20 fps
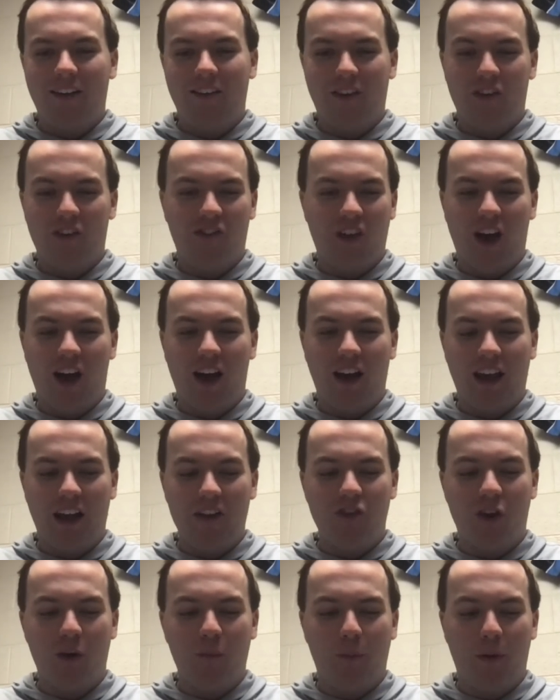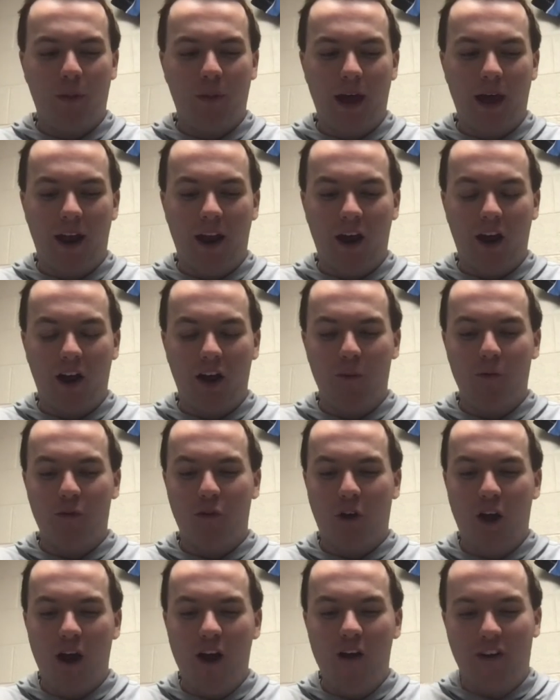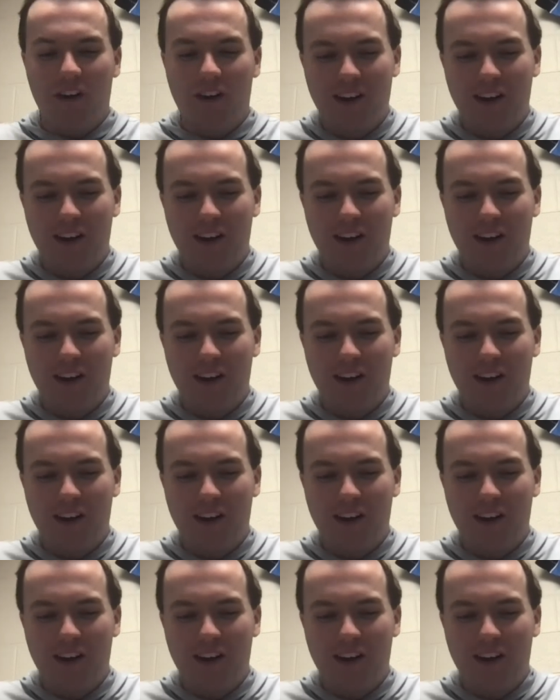just catch up when that comes around.